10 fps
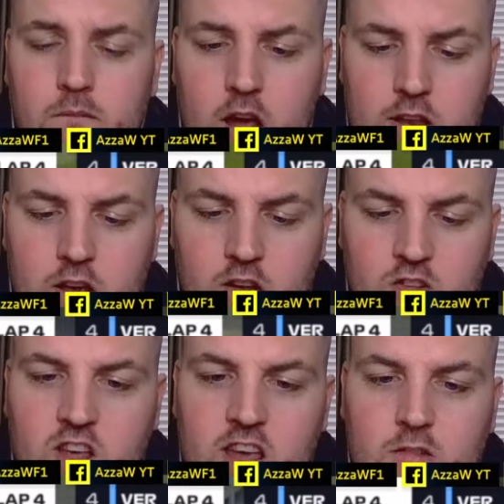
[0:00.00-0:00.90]
And you can
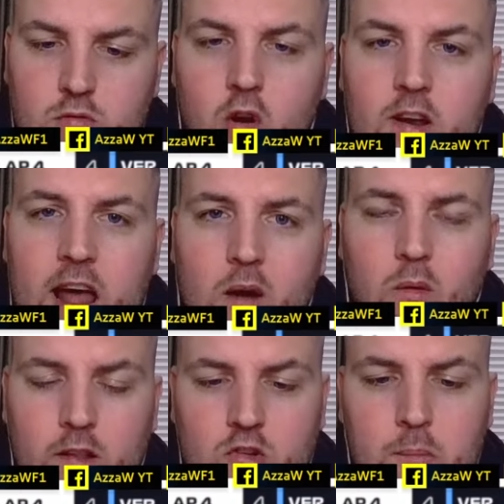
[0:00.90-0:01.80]
see right now
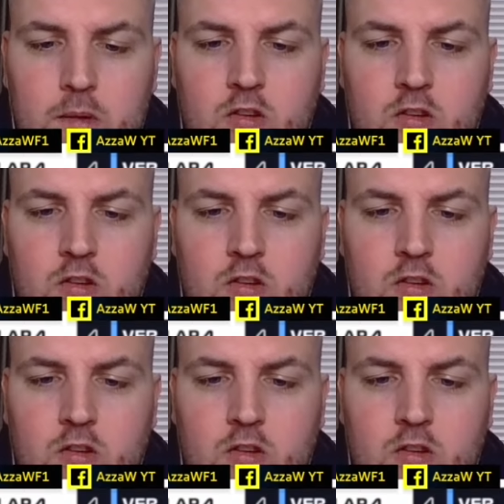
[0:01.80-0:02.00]
at the top of your